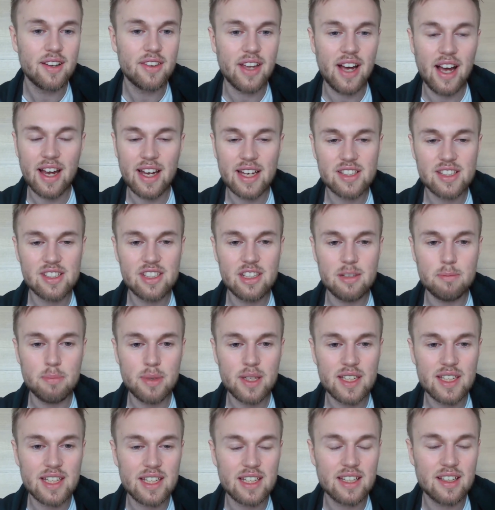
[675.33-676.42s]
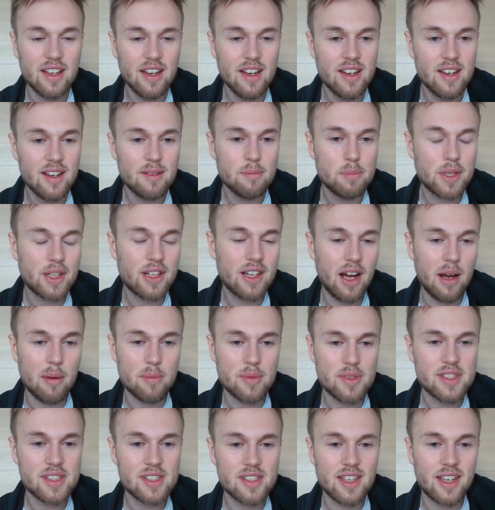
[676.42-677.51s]
The INTP
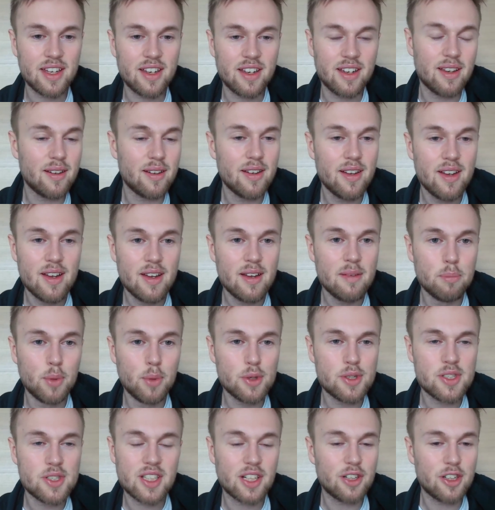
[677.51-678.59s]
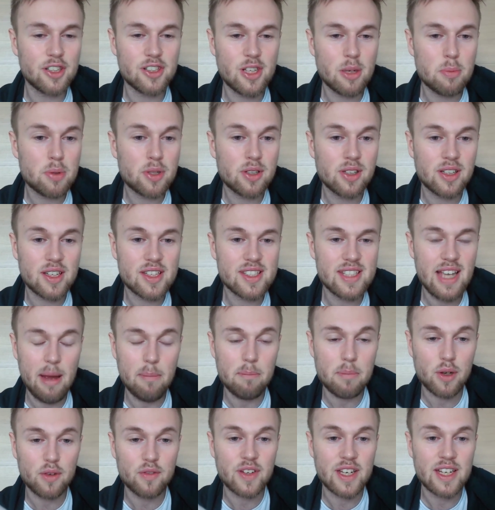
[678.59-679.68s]
becomes the most stereotypical
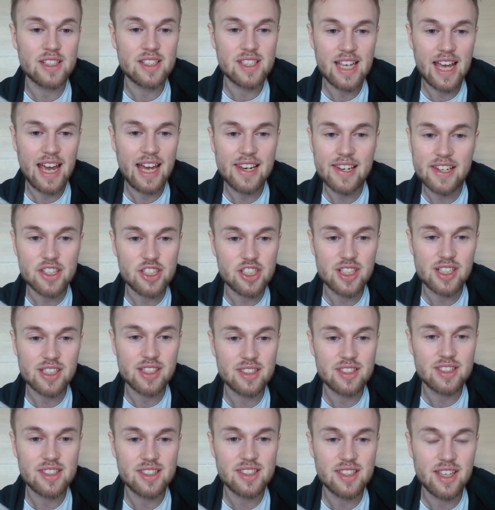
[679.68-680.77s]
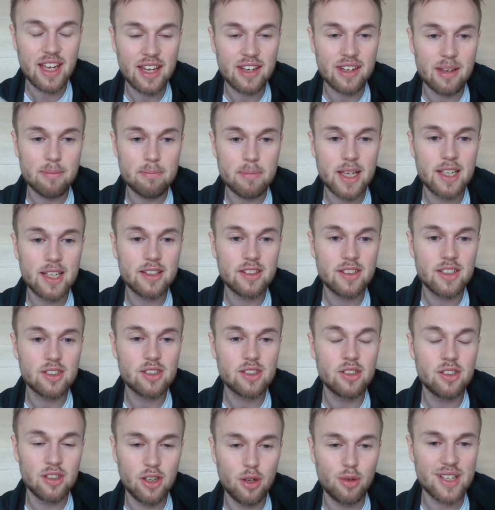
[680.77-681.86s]
example of intelligence and ability
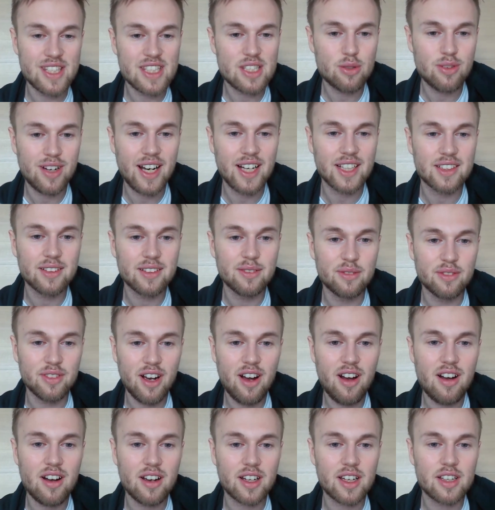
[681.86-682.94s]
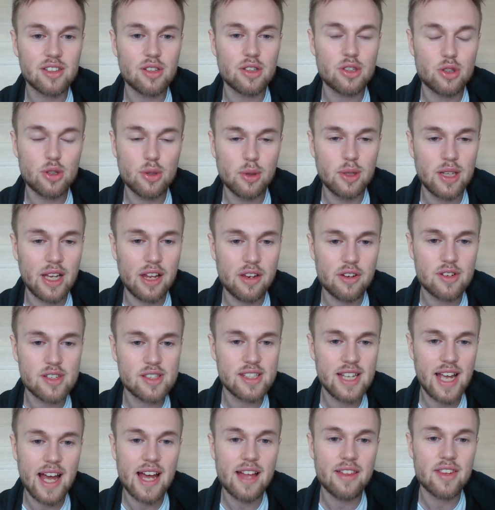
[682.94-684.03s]
to know what's right and wrong and to truly
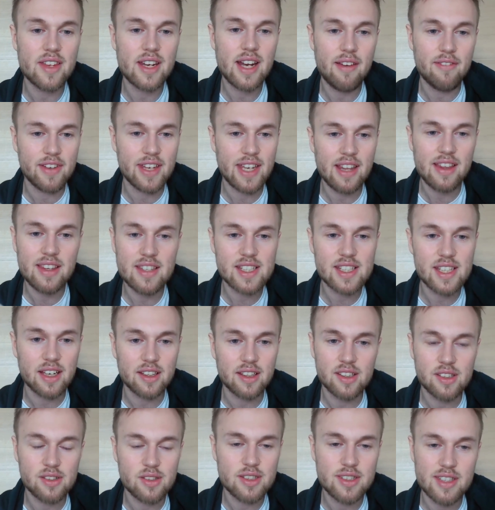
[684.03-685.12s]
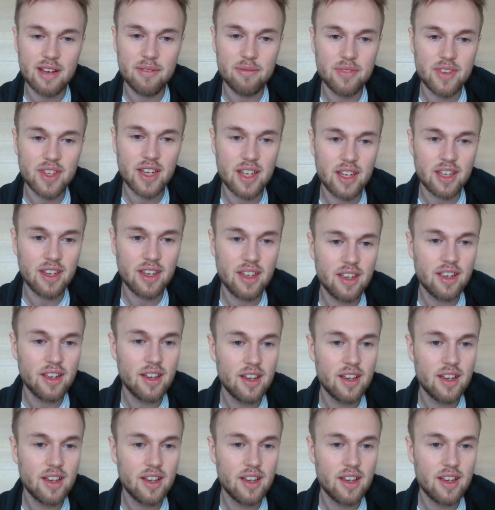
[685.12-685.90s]
understand and have insight into something.